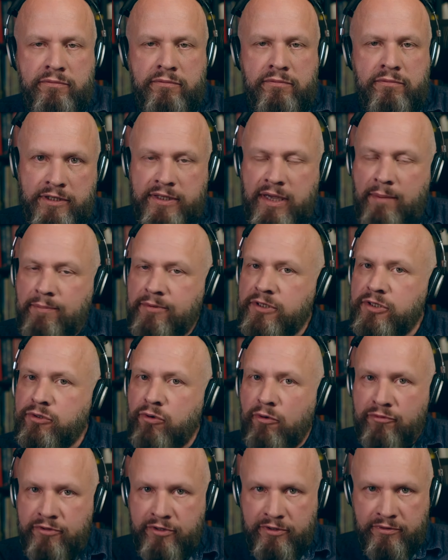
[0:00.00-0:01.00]
It happens
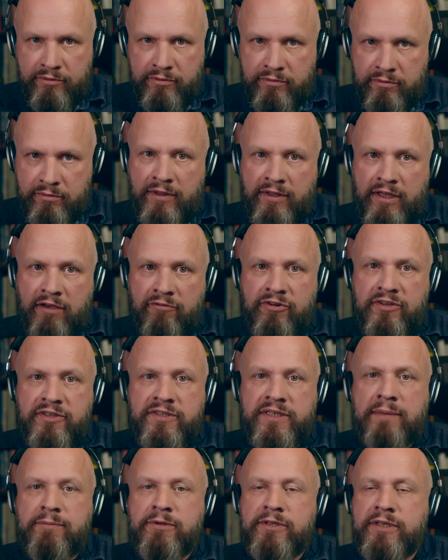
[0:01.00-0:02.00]
often, and every
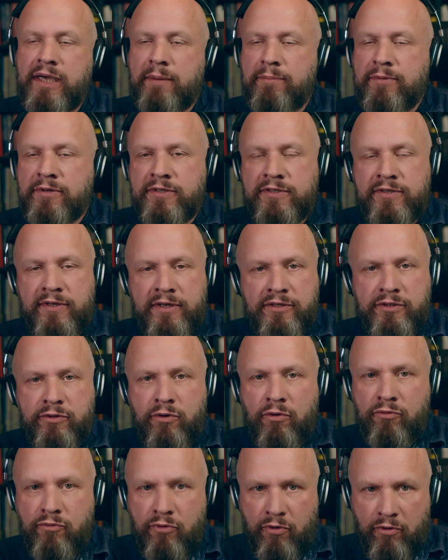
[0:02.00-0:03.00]
time it happens, things
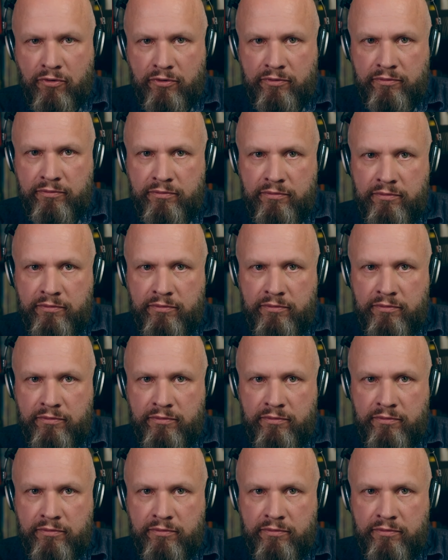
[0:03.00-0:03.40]
go wrong.